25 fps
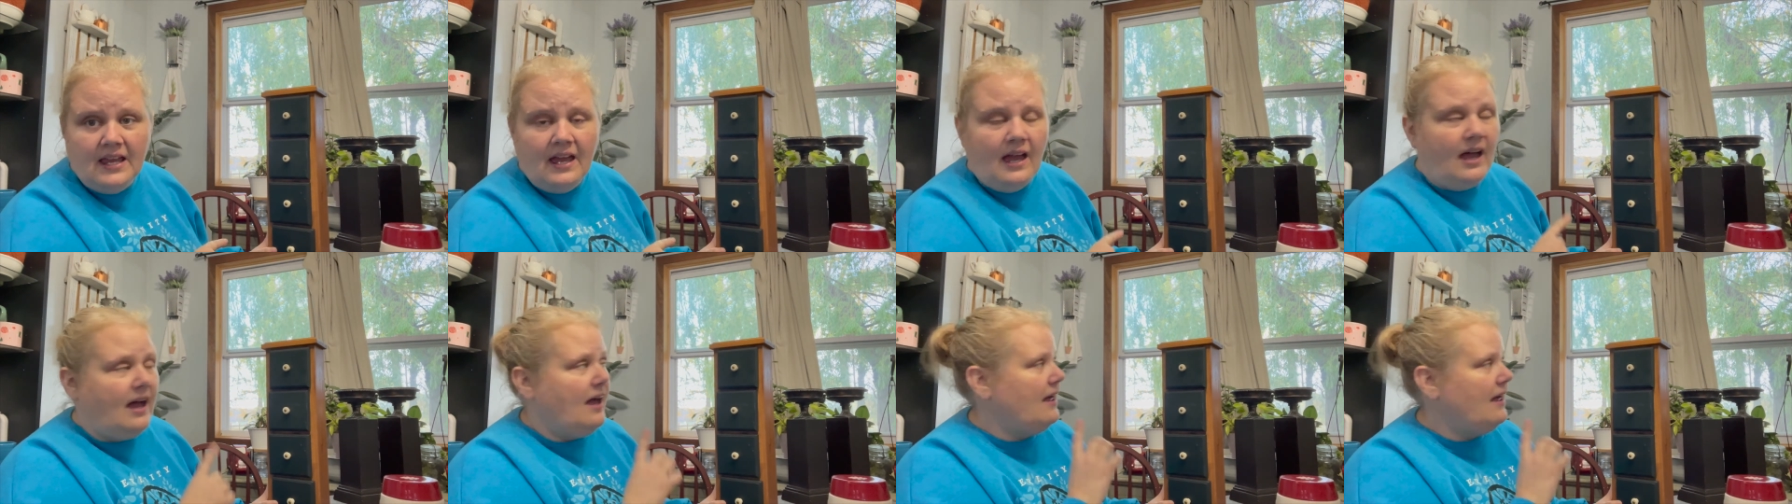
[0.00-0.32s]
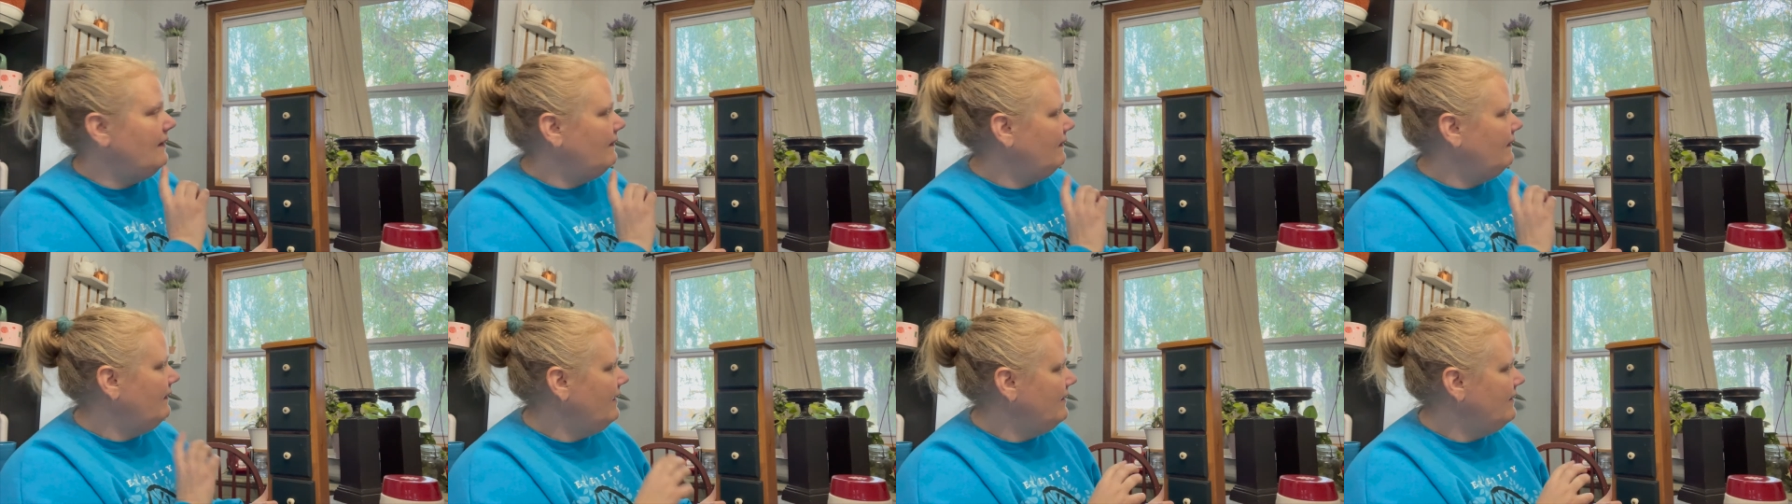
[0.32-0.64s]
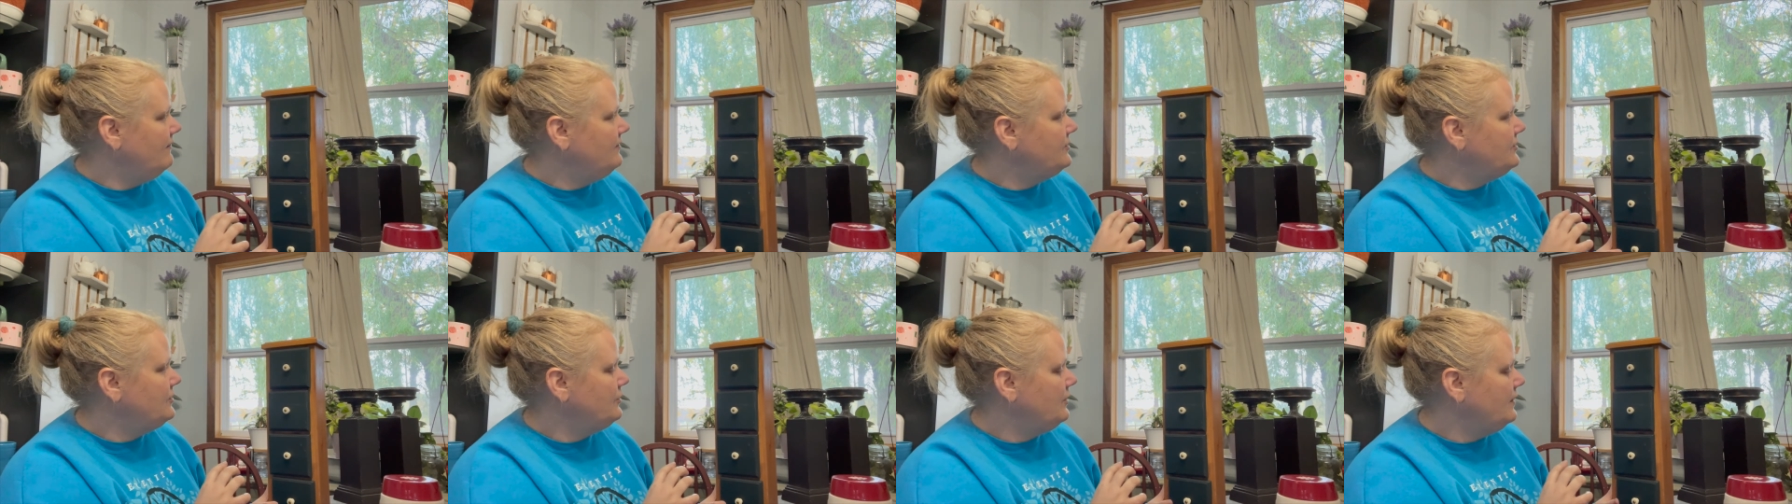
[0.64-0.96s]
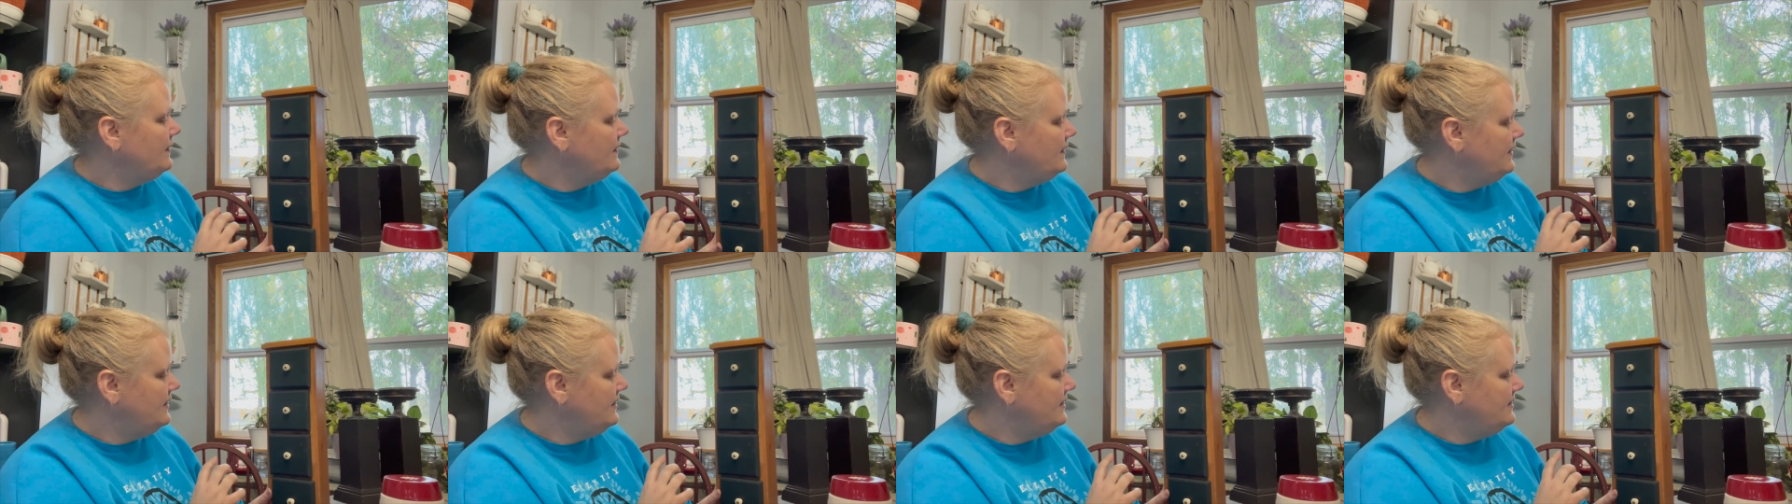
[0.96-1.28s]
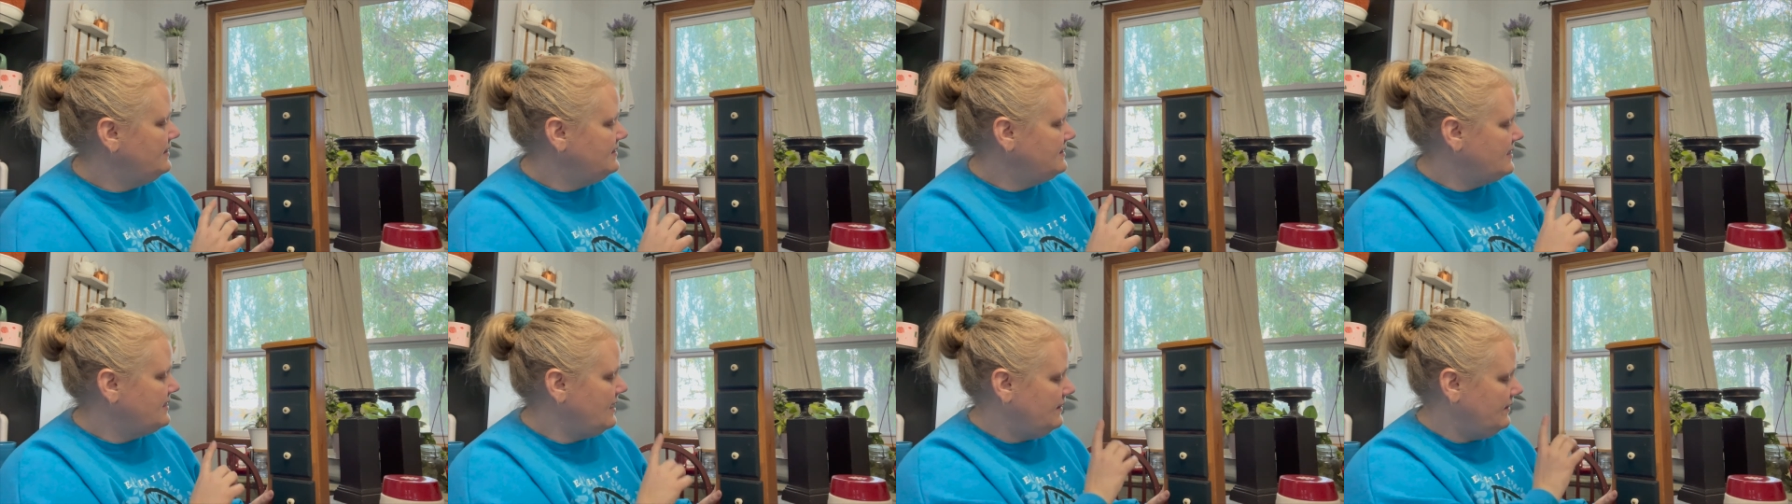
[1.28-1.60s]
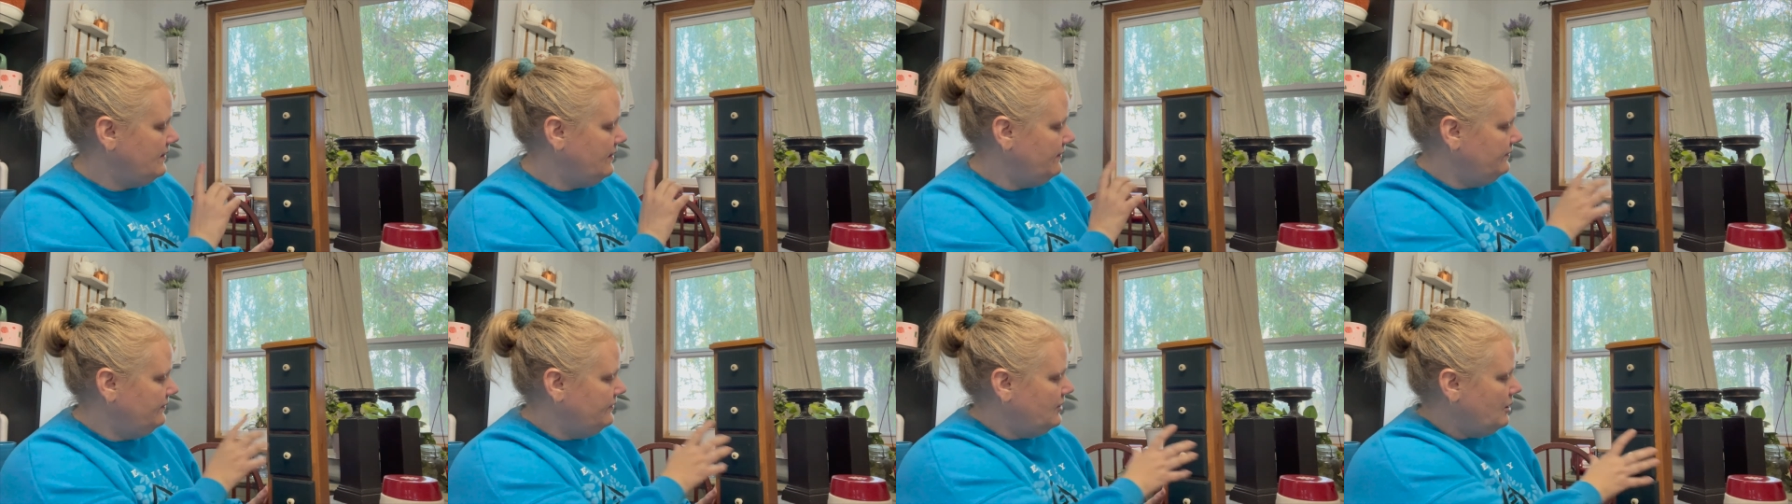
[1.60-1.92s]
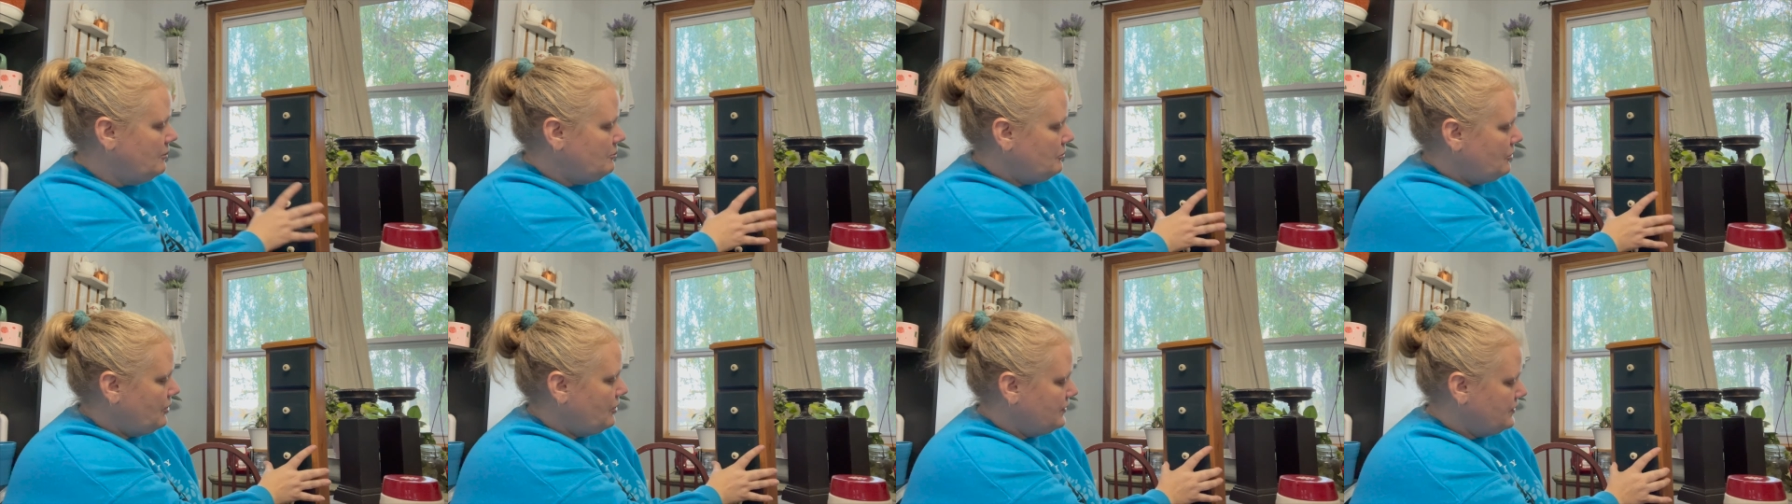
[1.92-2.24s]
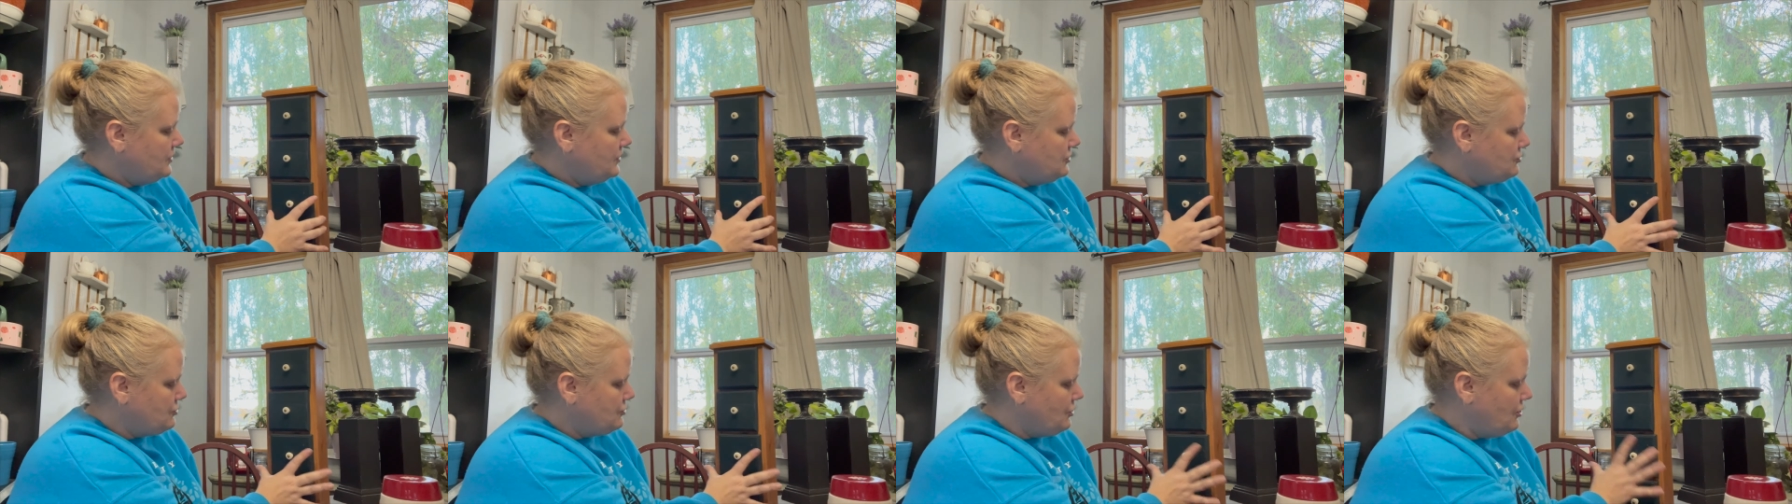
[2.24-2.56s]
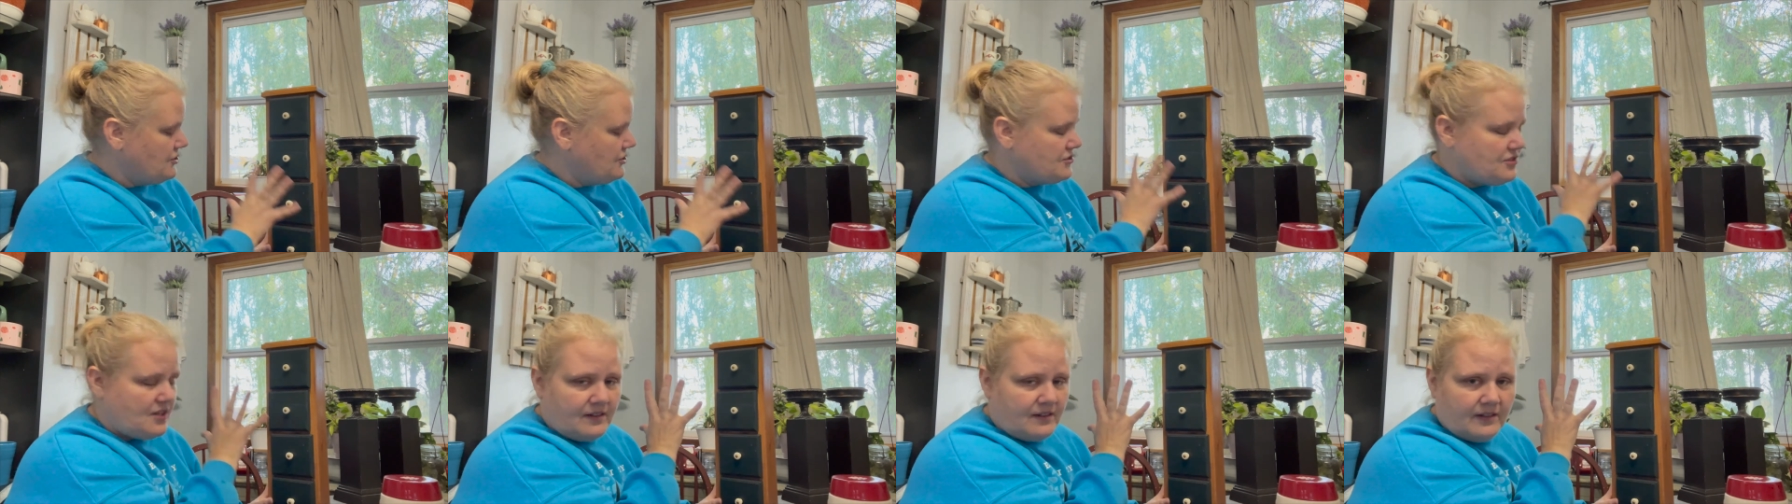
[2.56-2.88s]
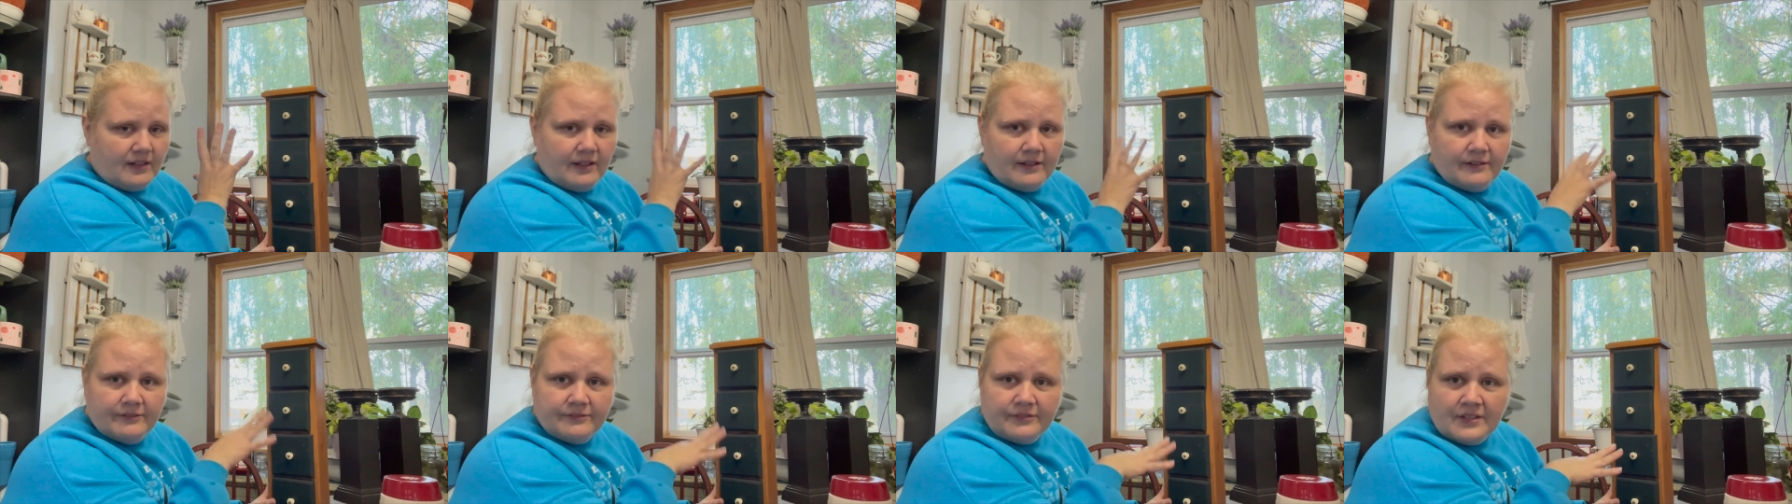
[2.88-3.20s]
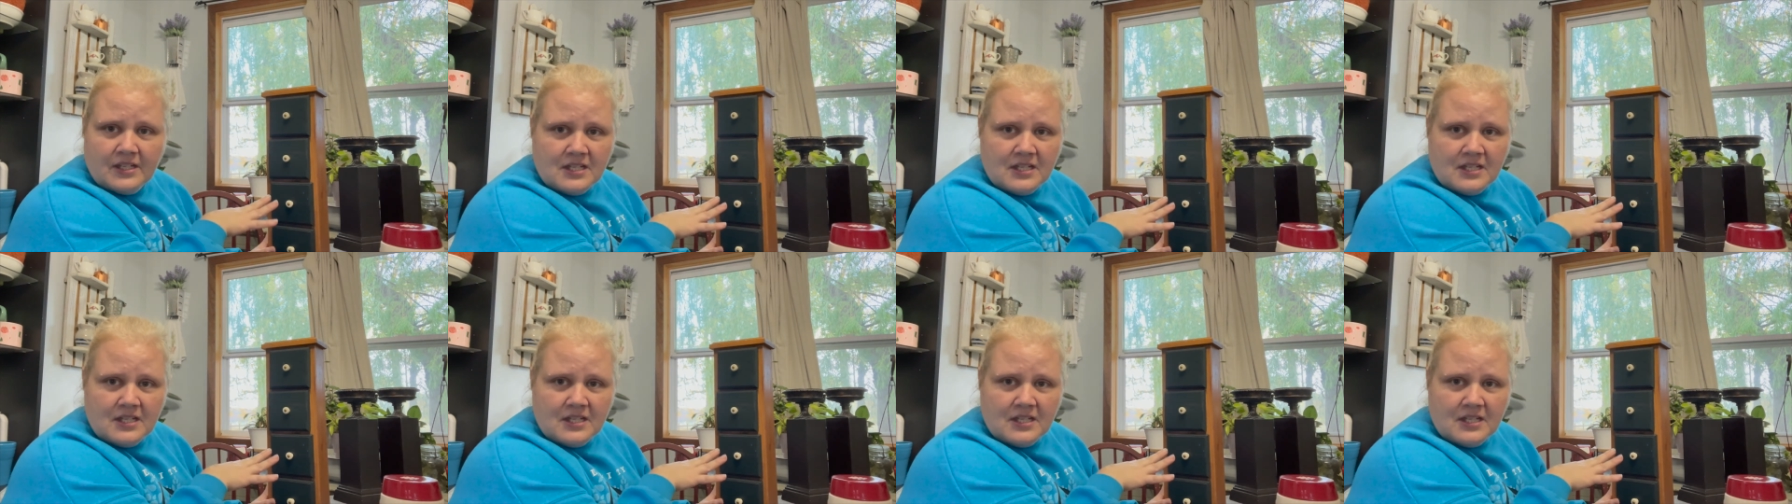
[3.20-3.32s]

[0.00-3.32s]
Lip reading: I love doing these. I love numbering the drawers. I love